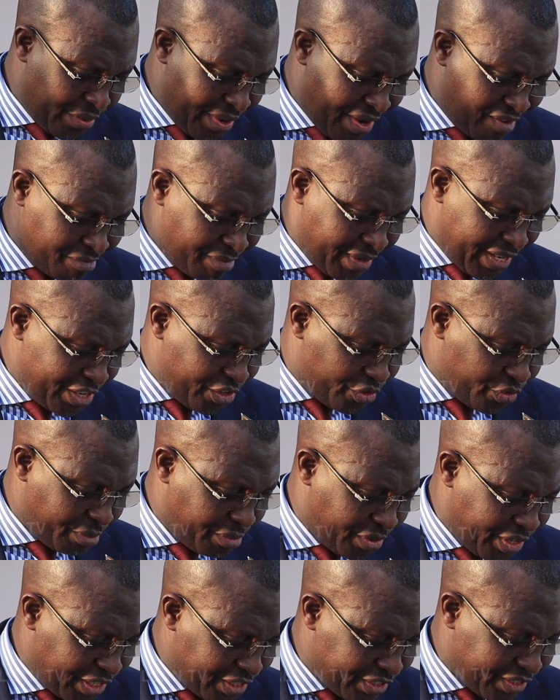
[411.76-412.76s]
we have managed to
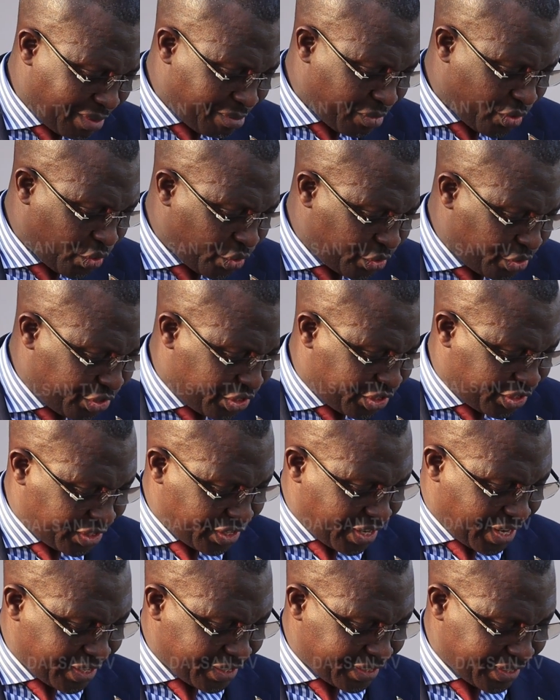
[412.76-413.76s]
bring some goods
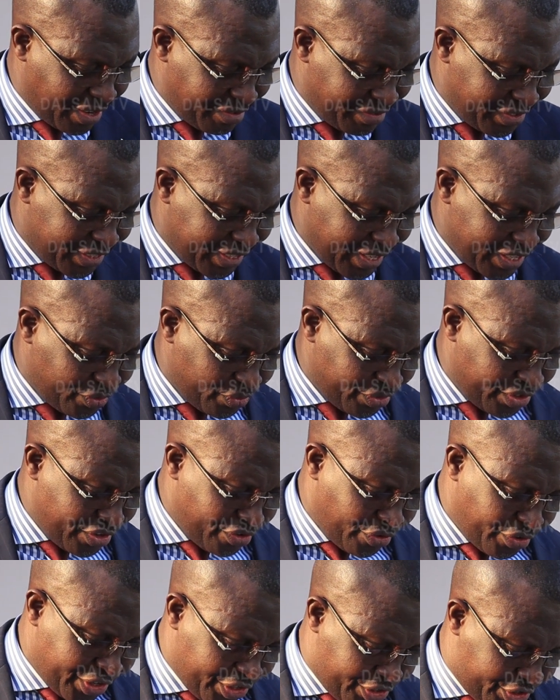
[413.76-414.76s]
and services
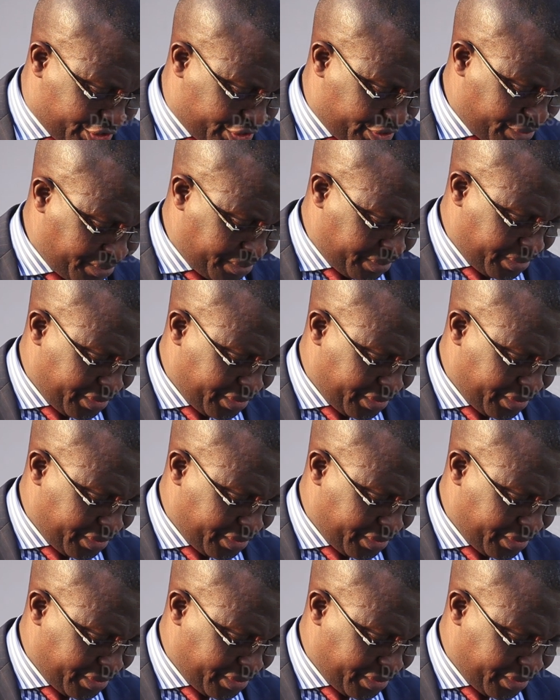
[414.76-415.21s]
within reach.